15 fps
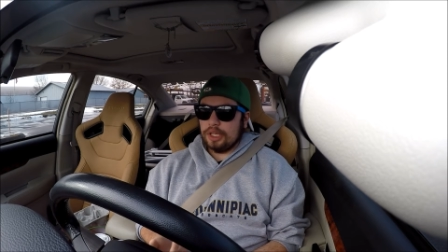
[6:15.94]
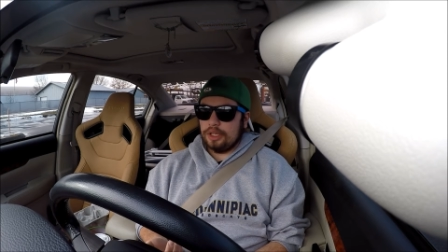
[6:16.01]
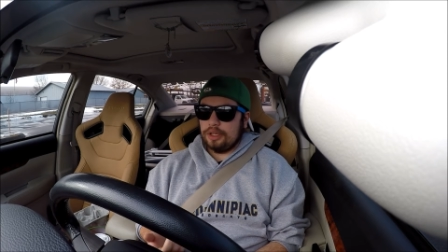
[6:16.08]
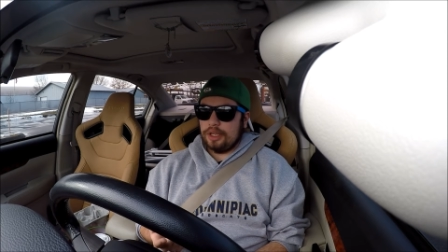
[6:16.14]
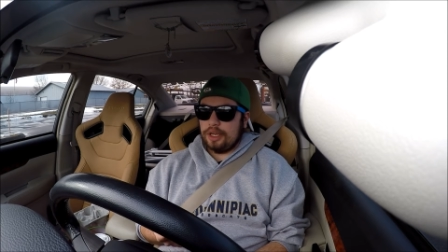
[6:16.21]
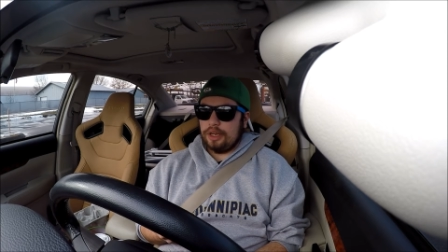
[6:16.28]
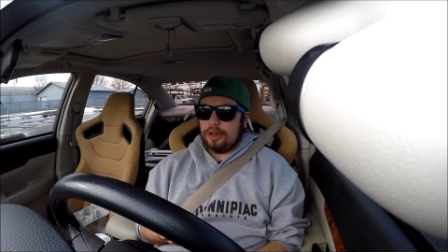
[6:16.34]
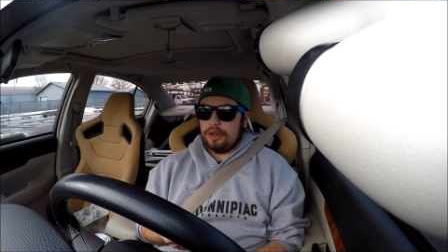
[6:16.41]

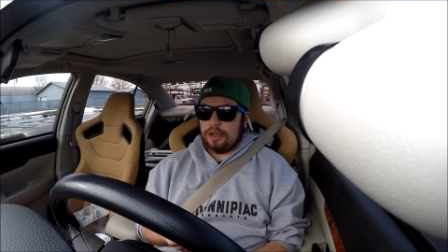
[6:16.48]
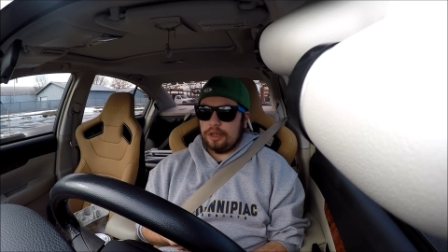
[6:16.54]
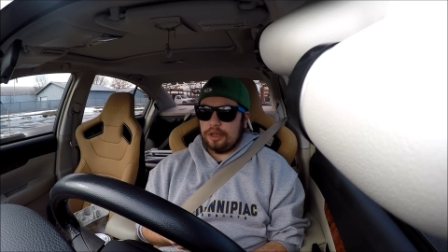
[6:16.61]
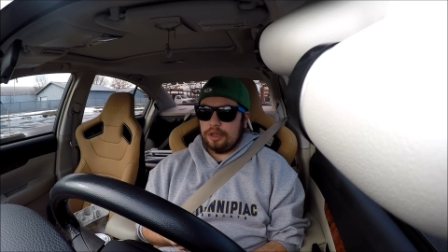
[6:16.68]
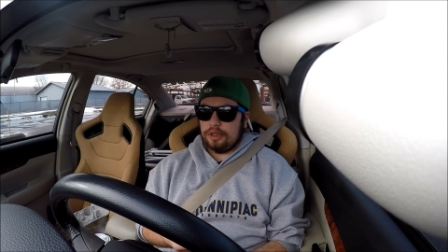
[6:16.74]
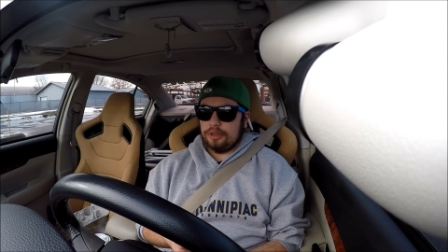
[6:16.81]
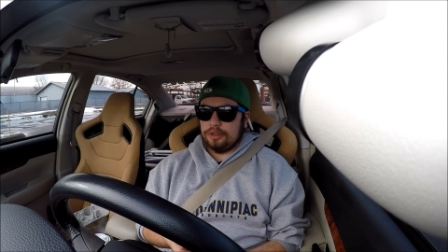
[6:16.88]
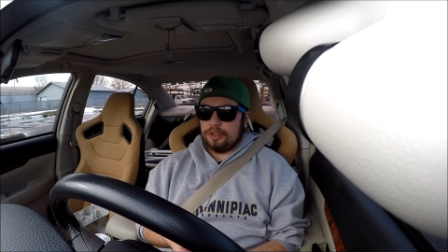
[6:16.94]
And then,
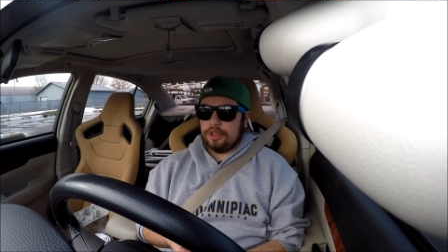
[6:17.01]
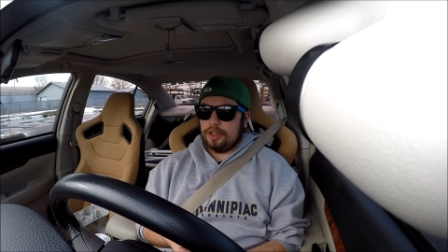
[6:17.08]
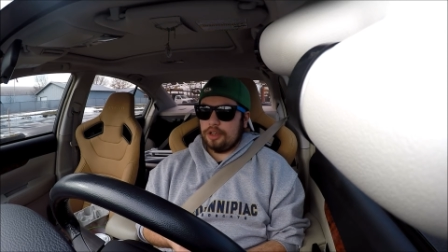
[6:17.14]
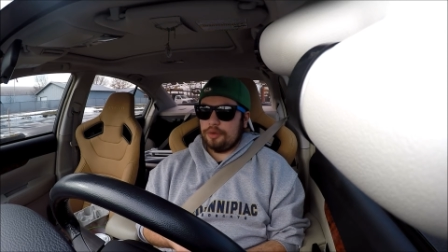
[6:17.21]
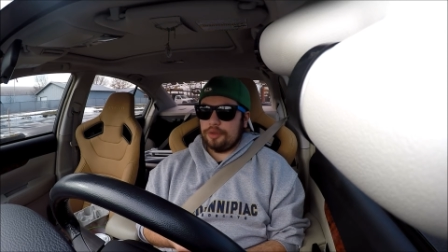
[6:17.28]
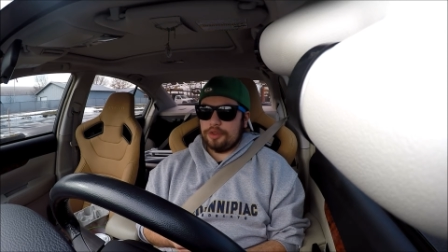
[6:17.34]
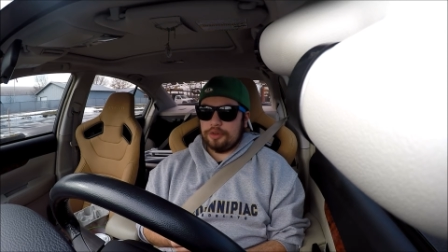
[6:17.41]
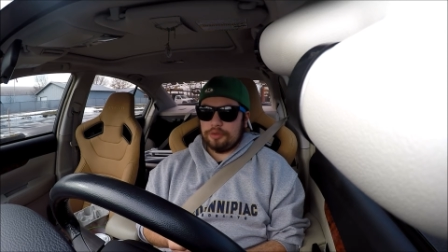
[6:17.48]
you
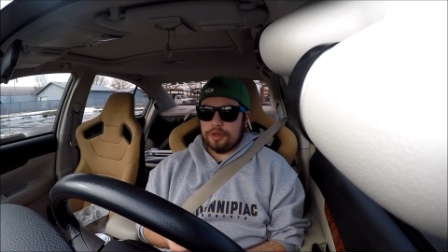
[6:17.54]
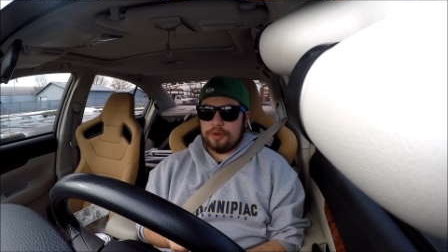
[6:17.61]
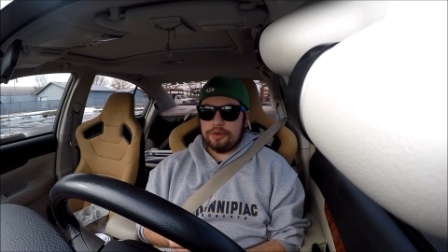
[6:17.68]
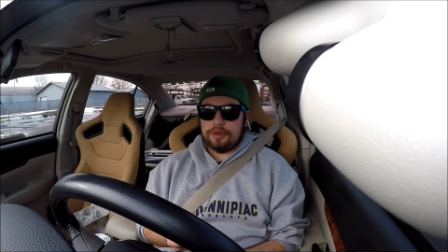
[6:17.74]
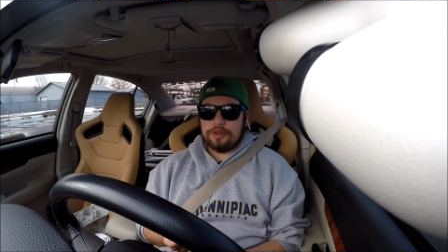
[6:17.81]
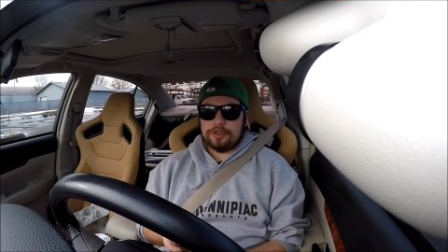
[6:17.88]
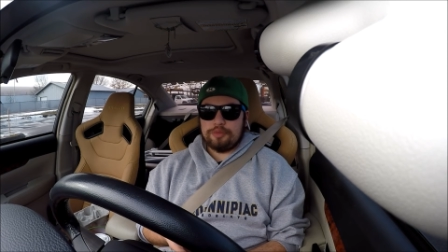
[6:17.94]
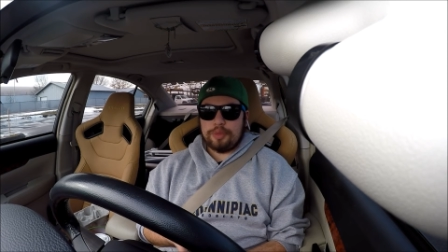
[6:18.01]
know, with your
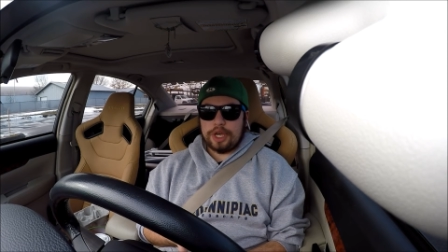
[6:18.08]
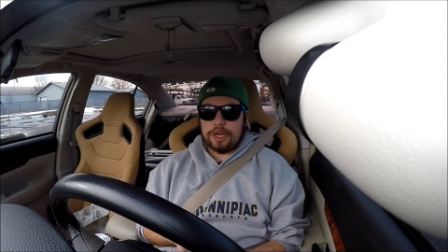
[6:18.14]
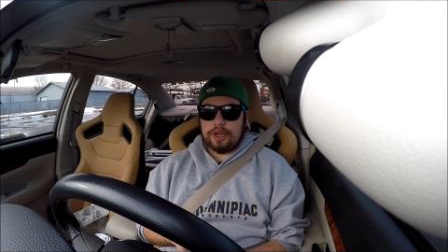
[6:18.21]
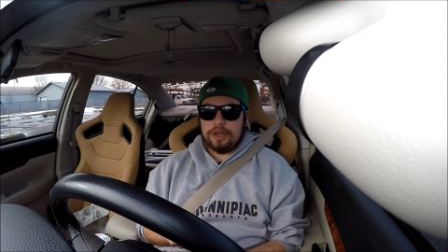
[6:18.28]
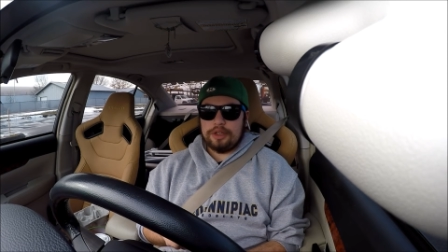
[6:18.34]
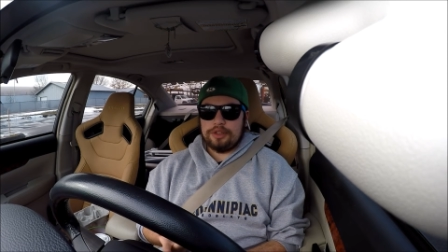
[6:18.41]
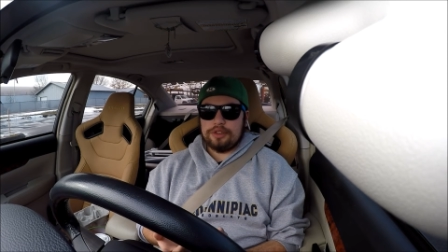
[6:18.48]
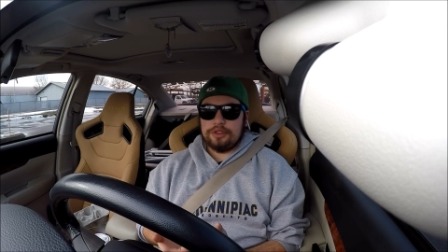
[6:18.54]
rotors,
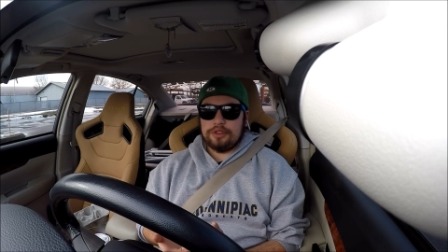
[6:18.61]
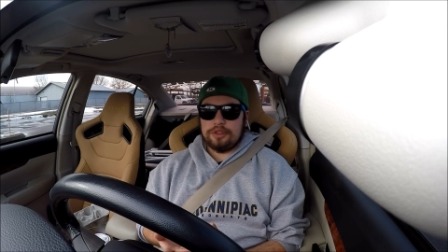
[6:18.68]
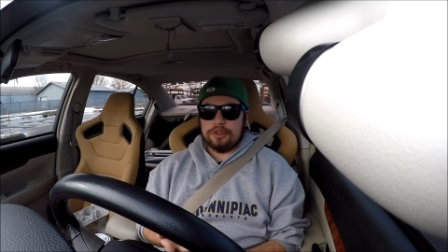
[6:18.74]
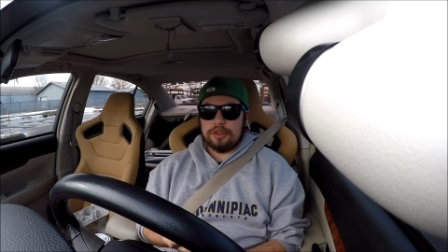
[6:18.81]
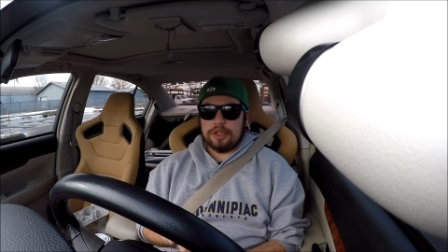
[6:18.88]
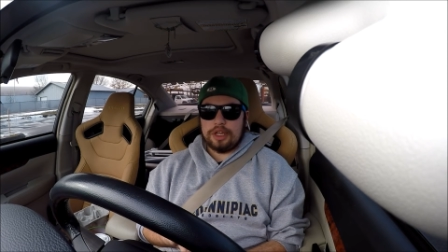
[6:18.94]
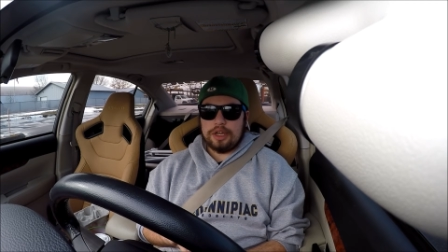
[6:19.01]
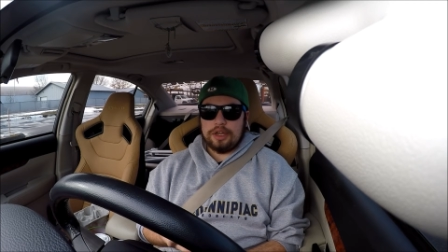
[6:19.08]
pads,
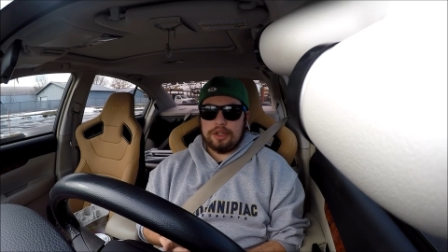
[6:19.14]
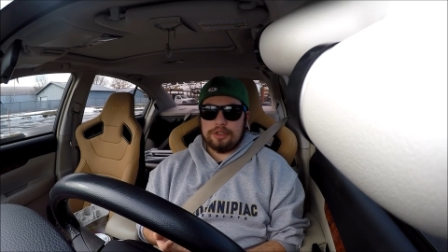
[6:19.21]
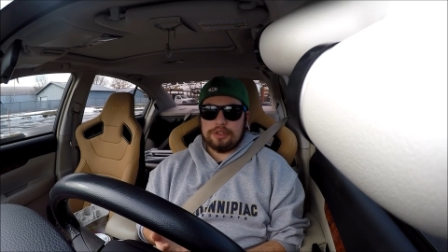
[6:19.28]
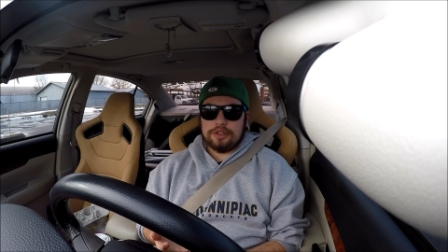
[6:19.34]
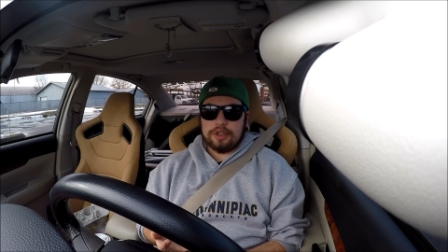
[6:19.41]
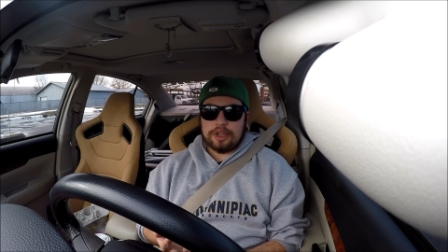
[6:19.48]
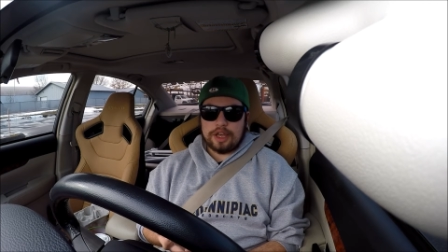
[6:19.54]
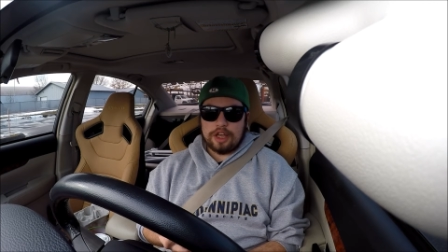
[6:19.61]

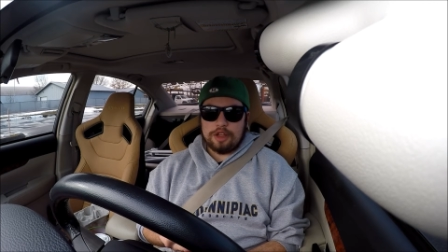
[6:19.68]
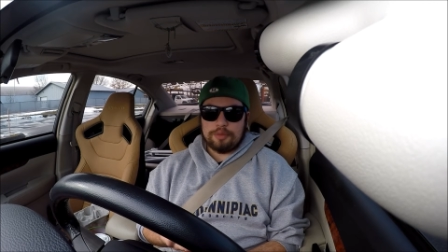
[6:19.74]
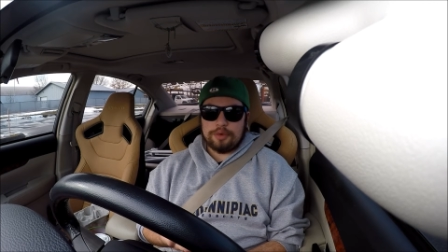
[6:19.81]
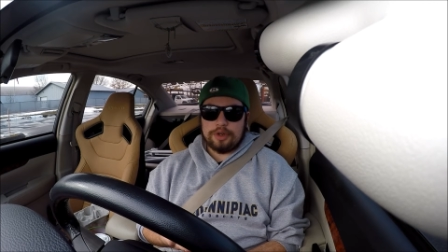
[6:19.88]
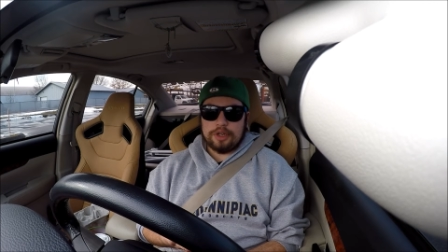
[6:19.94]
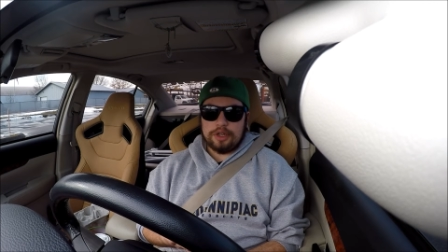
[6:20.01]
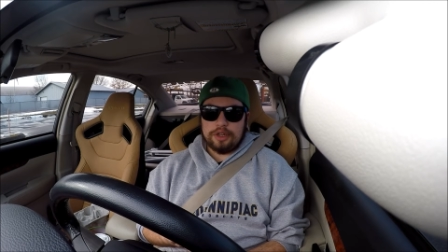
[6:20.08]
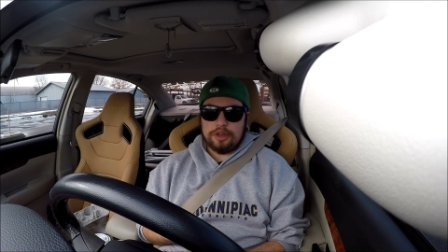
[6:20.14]
lines,
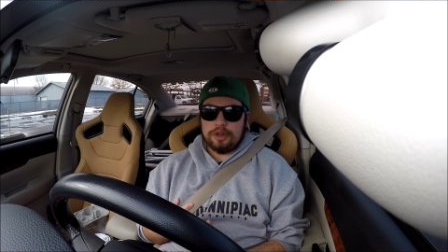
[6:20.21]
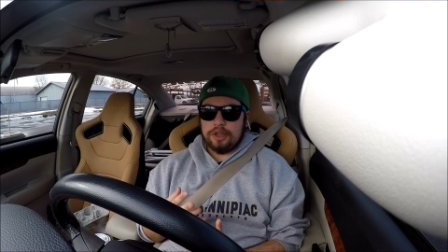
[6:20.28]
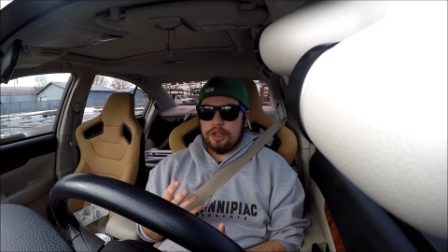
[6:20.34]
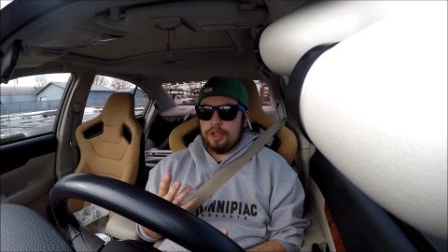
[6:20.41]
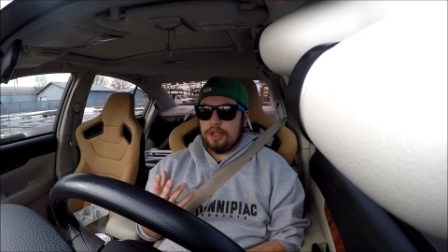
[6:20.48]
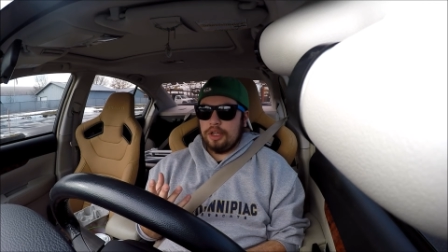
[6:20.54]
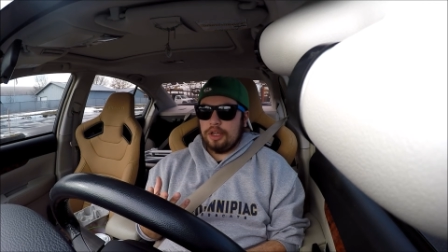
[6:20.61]
caliper done,